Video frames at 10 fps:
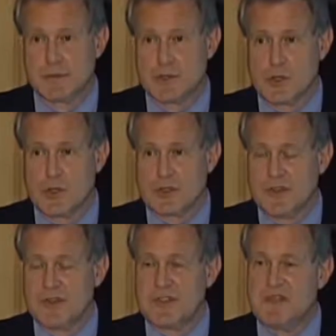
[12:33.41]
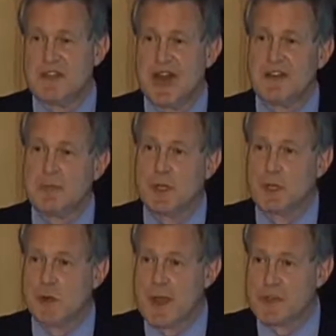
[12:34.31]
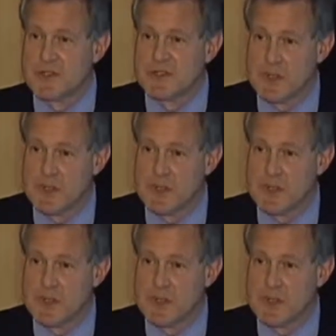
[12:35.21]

Salt. 55 milligrams of